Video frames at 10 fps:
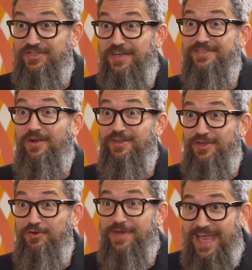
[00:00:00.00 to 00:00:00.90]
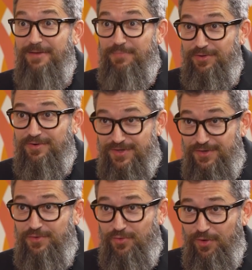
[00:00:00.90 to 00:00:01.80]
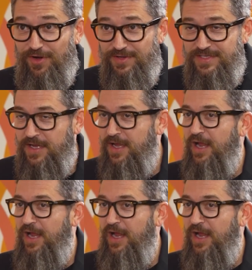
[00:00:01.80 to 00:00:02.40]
just on UK Pillar 2 rules.